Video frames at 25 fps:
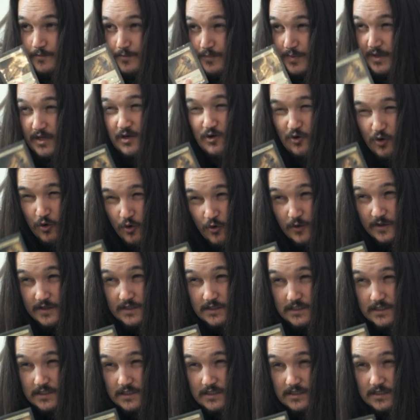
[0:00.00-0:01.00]

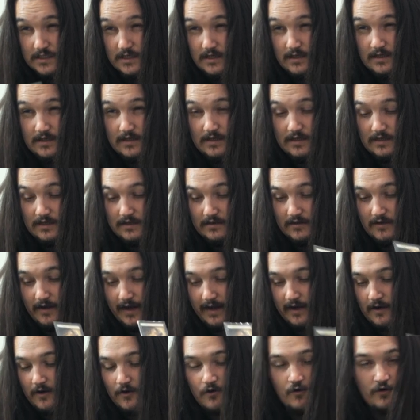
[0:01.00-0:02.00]
because,
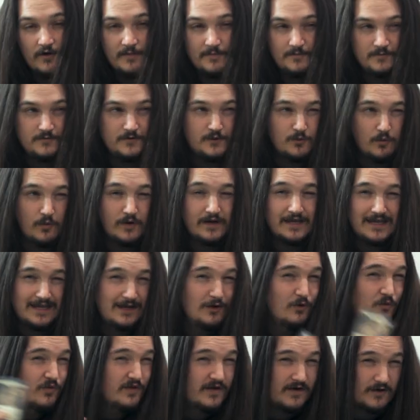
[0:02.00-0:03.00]
like, you want to
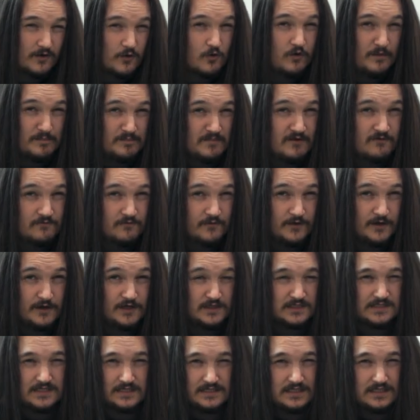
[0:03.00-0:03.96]
kill their equipment first.